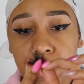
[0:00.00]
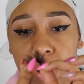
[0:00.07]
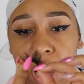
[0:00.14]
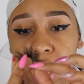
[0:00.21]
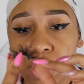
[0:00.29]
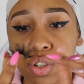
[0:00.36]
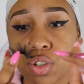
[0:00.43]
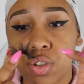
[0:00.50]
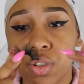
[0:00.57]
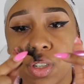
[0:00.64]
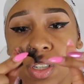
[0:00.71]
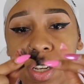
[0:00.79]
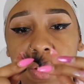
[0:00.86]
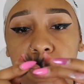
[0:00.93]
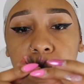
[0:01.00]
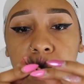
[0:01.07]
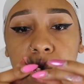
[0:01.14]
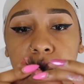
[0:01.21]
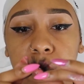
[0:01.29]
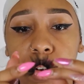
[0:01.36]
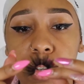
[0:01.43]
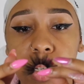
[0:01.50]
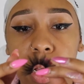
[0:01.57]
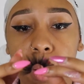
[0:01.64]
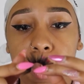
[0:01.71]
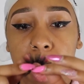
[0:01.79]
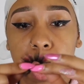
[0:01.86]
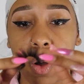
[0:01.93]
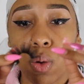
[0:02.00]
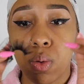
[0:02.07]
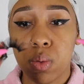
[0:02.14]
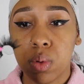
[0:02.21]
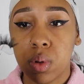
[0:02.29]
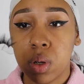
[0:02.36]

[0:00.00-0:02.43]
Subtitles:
Lashes are stiff when they first come out,